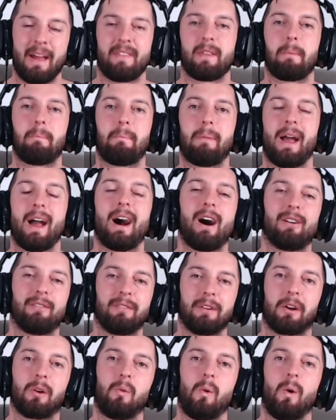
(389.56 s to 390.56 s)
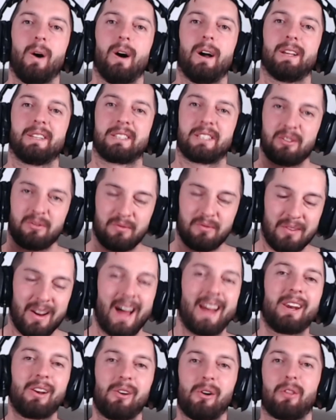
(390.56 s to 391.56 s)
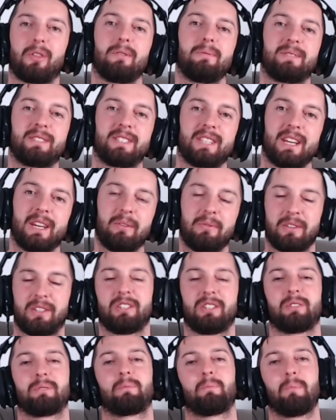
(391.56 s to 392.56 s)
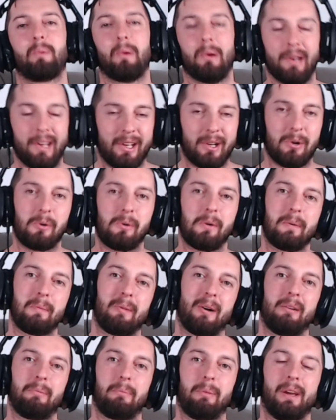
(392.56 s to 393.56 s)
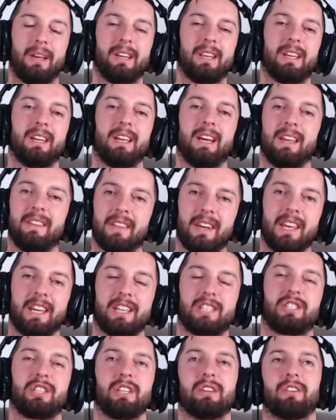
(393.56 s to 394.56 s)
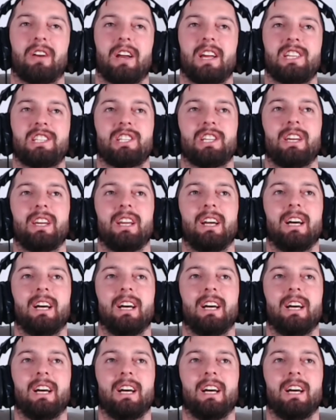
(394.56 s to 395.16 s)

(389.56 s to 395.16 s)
the power required to run Gotham City, which is pretty cool in my opinion, in the next generation.